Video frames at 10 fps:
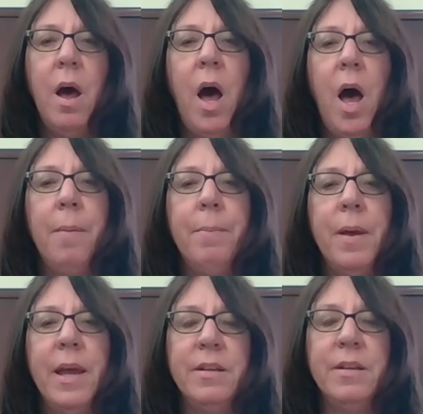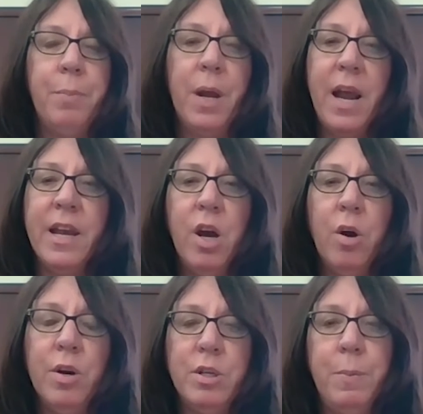But I
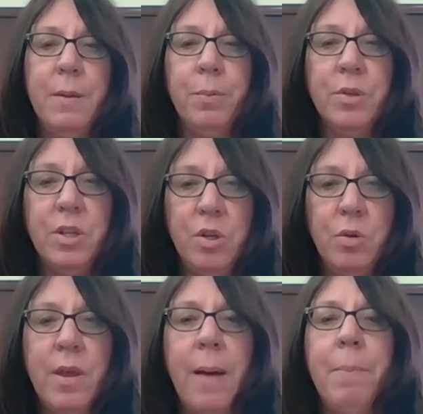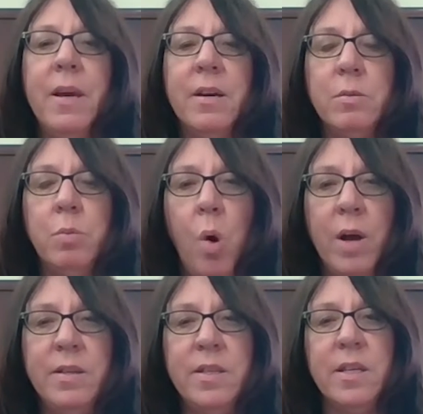encourage people to do that because
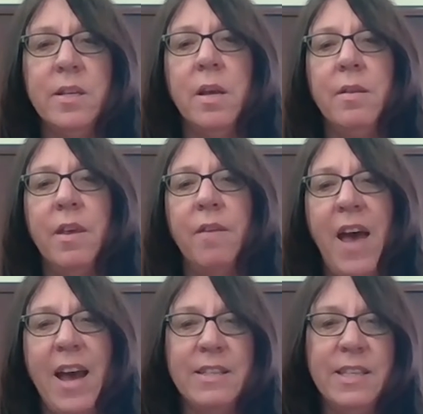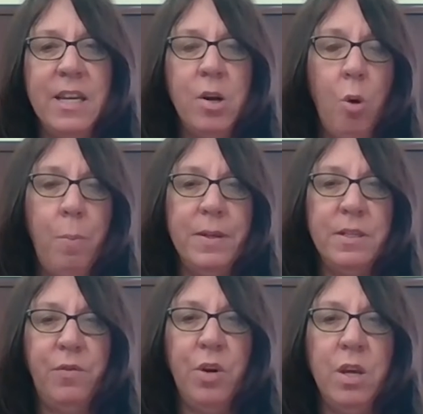once the vaccine
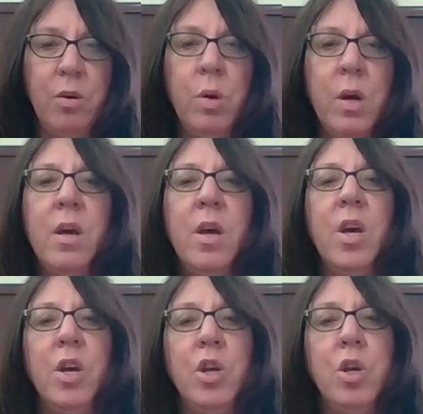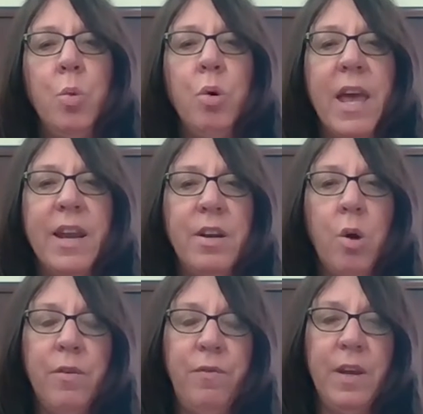opens for you, you will get a
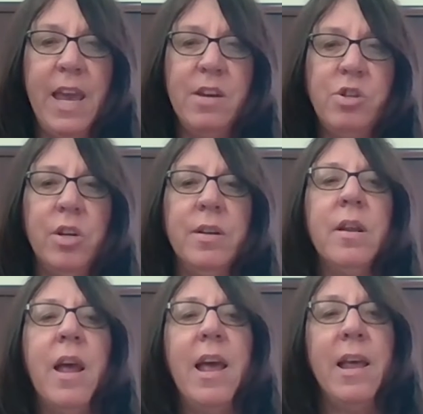notification